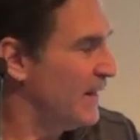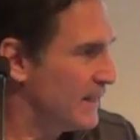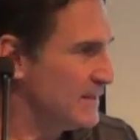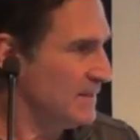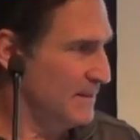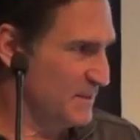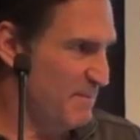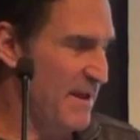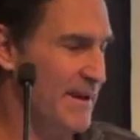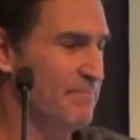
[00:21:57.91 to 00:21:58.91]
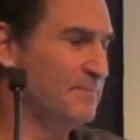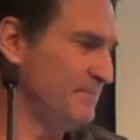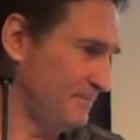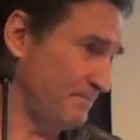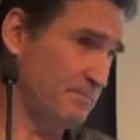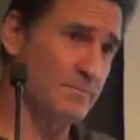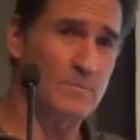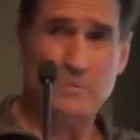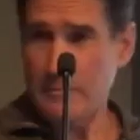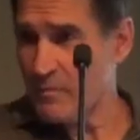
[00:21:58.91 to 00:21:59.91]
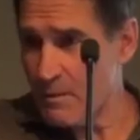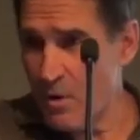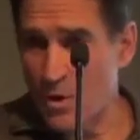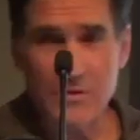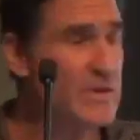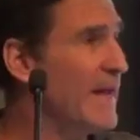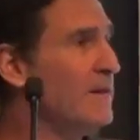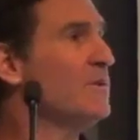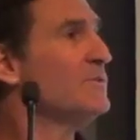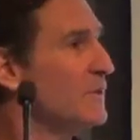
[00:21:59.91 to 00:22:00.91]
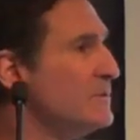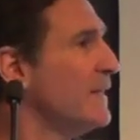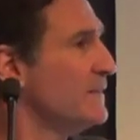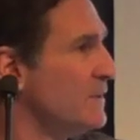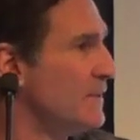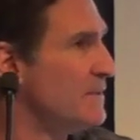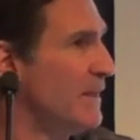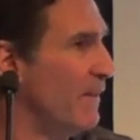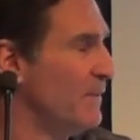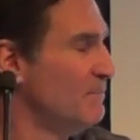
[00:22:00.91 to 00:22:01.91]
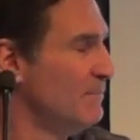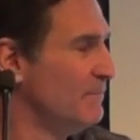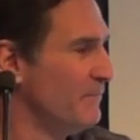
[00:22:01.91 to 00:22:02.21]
And I see this man, motorcycles, looks like he's going to sell them.